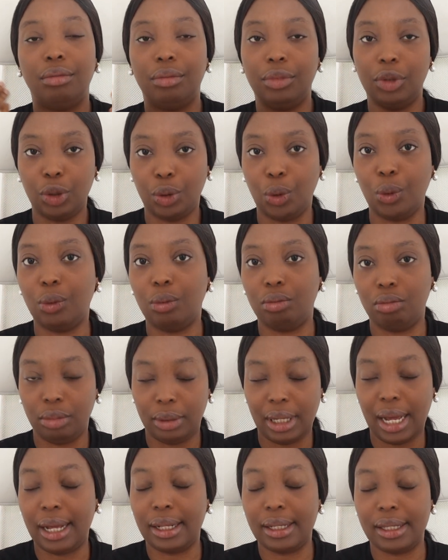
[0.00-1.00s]
So
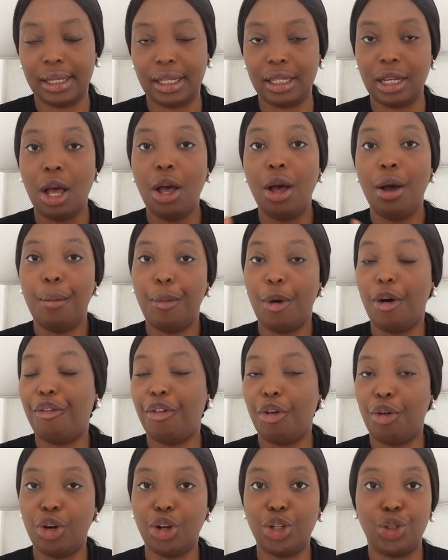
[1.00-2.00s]
that's it. But
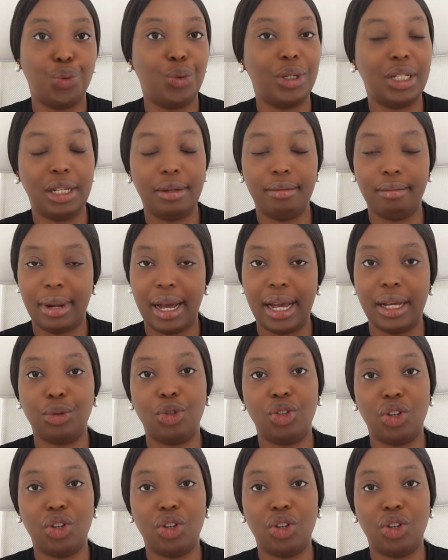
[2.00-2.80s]
for us, we didn't mind.